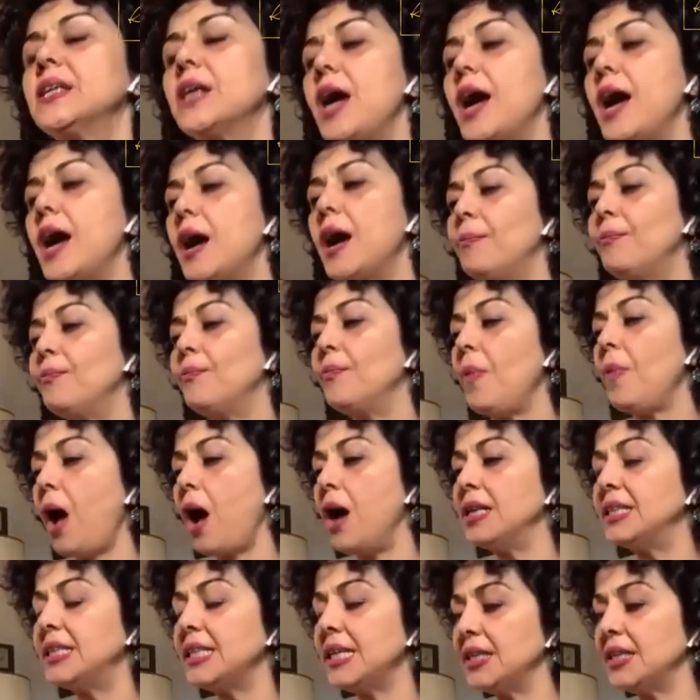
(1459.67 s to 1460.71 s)
Um,
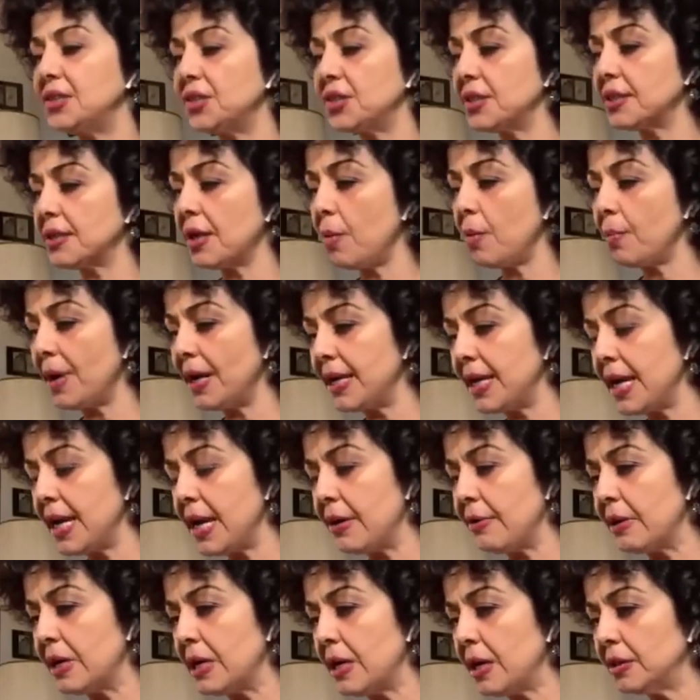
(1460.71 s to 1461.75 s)
I tend to start my
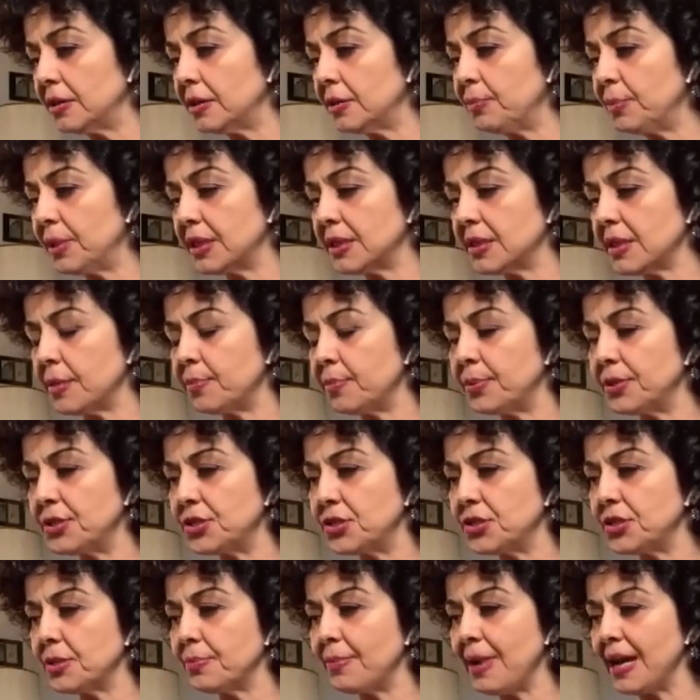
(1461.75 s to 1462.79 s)
year in London because I
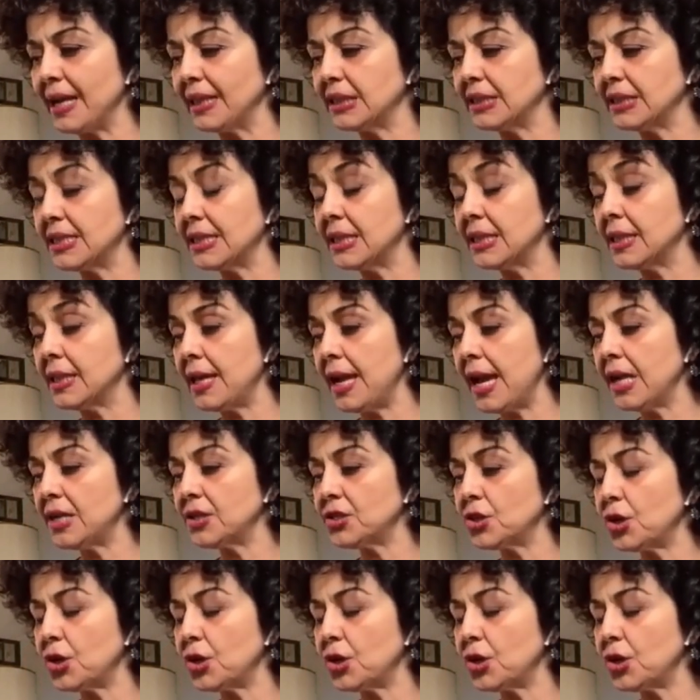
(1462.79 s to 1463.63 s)
produce a magazine there.